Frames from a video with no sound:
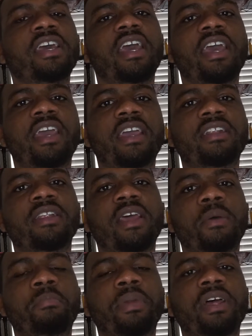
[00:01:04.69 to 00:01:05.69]
and
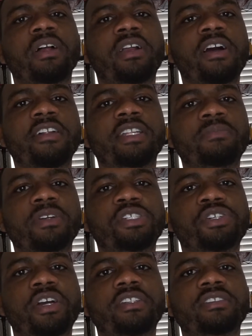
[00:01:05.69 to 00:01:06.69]
build customer
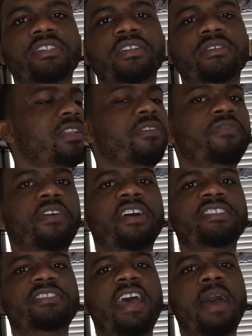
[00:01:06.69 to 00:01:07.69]
trust. The
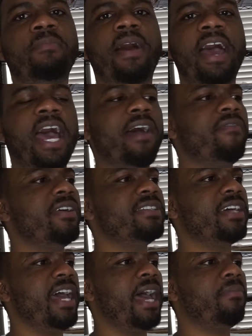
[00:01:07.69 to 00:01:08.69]
first app I have is
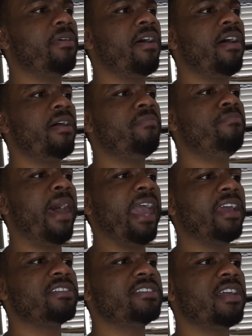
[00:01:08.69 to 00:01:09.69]
an app called
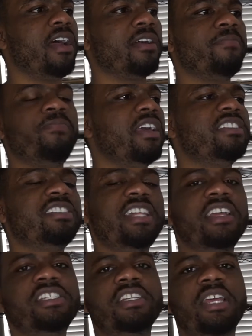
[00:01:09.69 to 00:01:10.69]
Back in Stock.
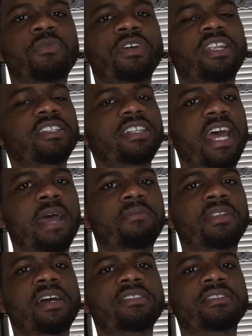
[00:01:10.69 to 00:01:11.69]
Essentially what this
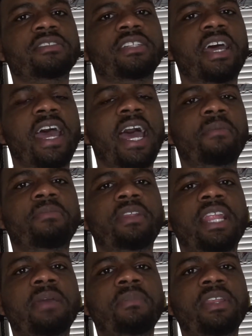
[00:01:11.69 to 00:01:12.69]
app does is the app
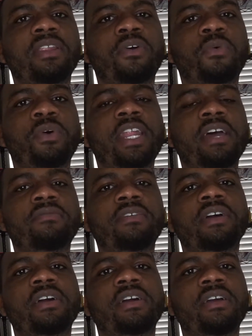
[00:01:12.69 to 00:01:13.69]
let me know
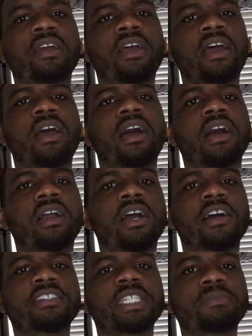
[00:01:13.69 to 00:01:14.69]
whenever a
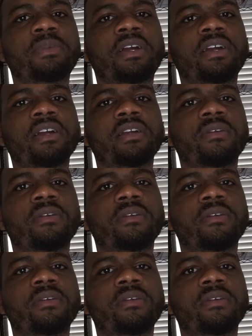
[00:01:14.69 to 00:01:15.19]
customer